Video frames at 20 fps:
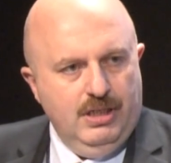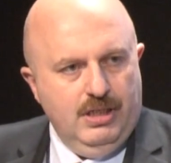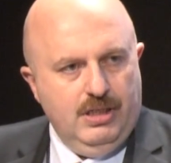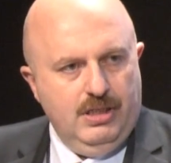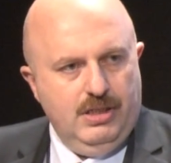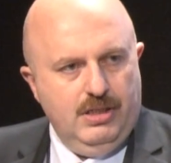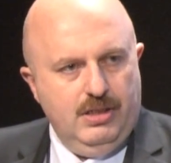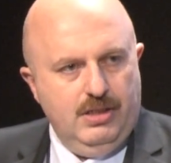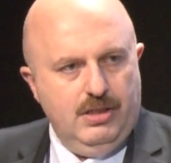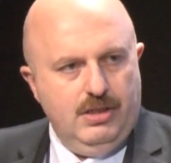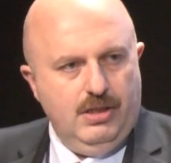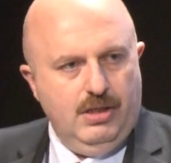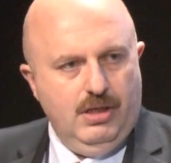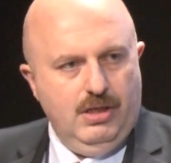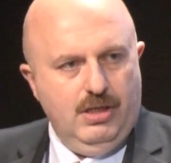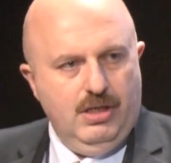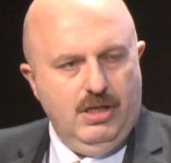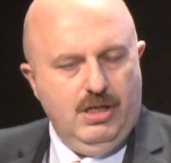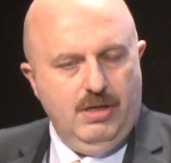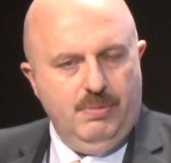
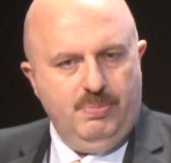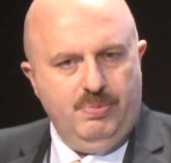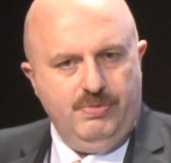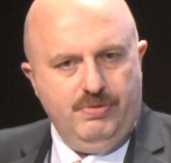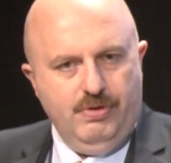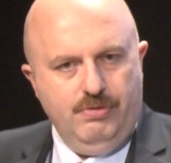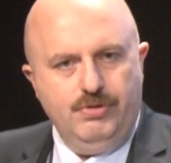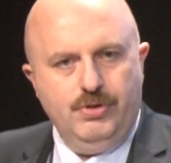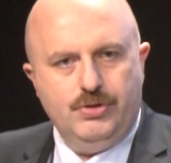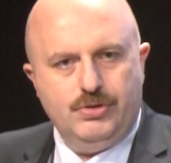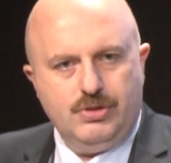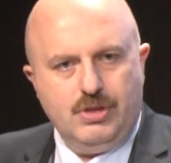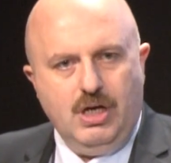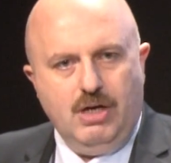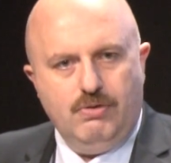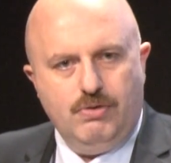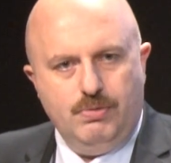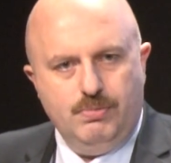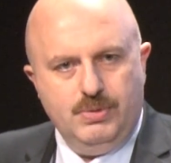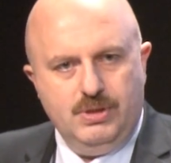a previous
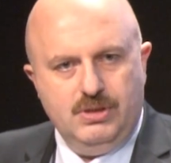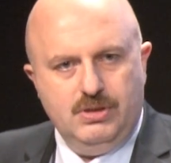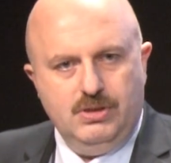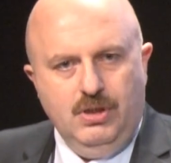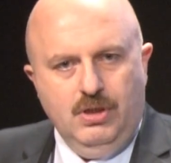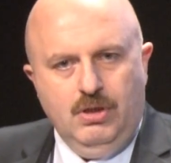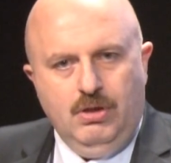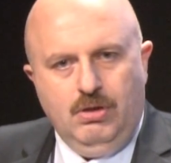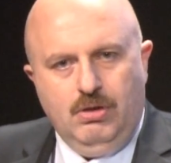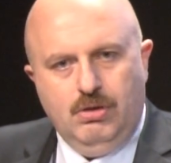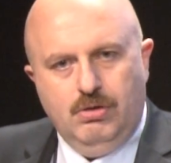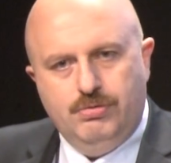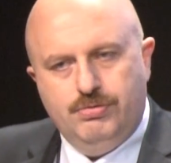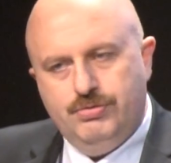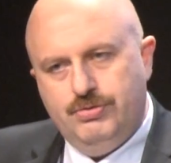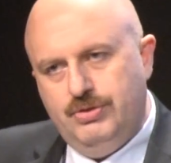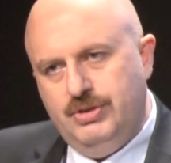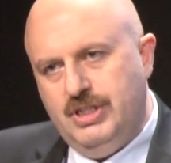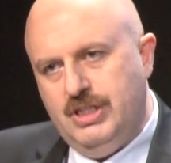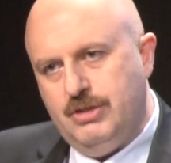government
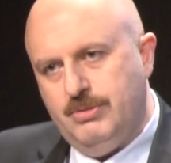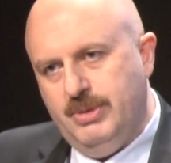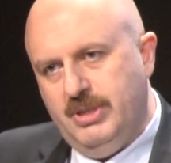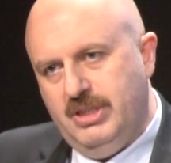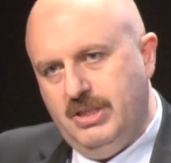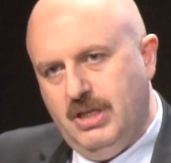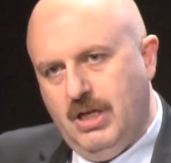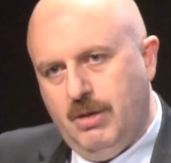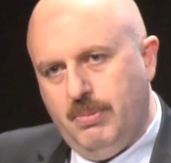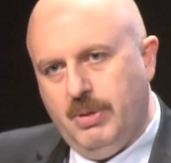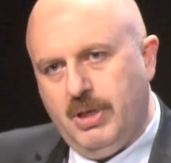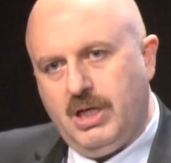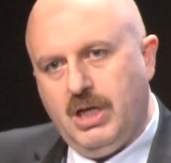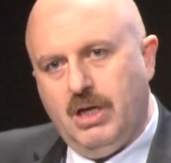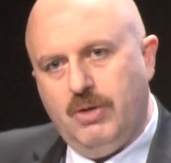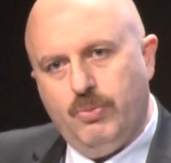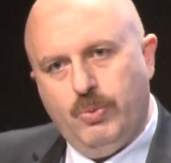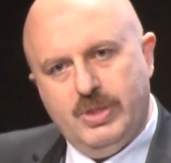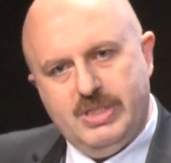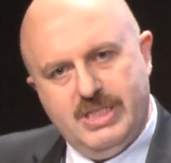of Necmettin
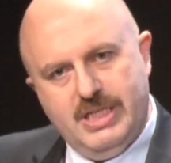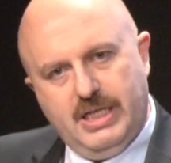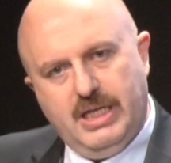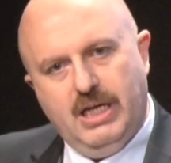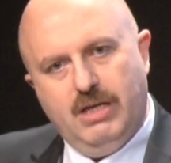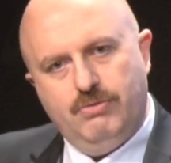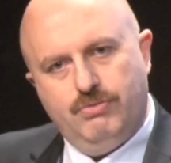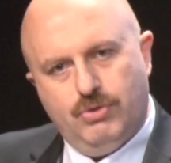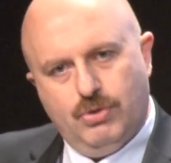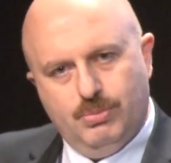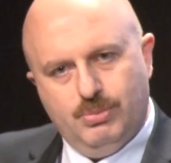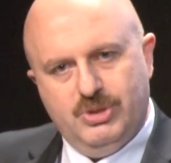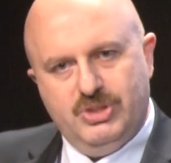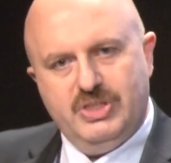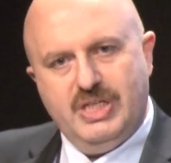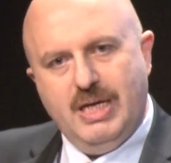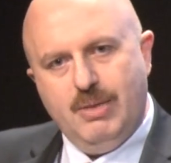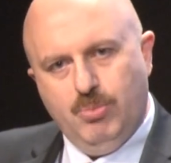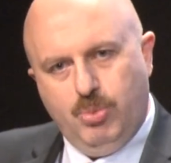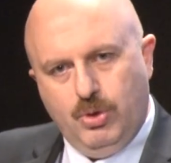Erbakan, once again from the
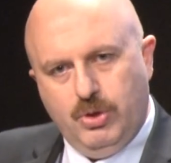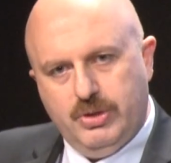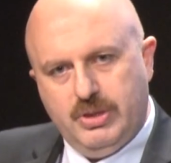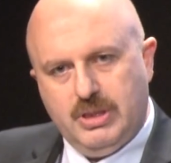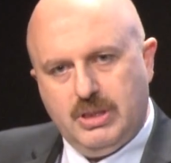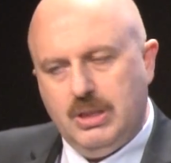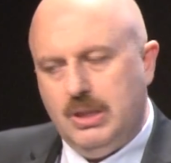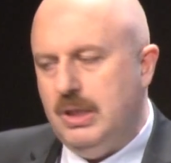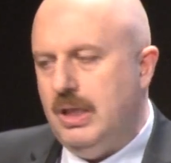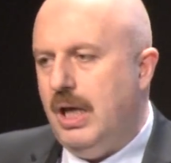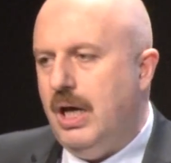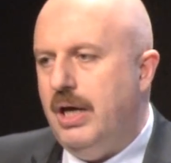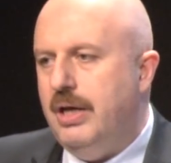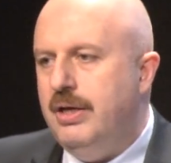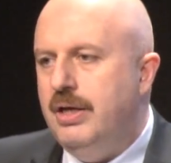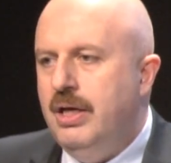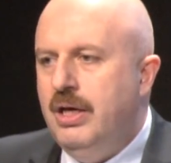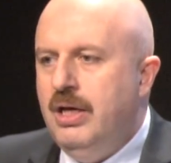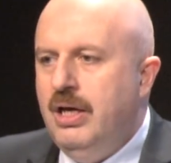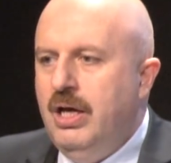same political line,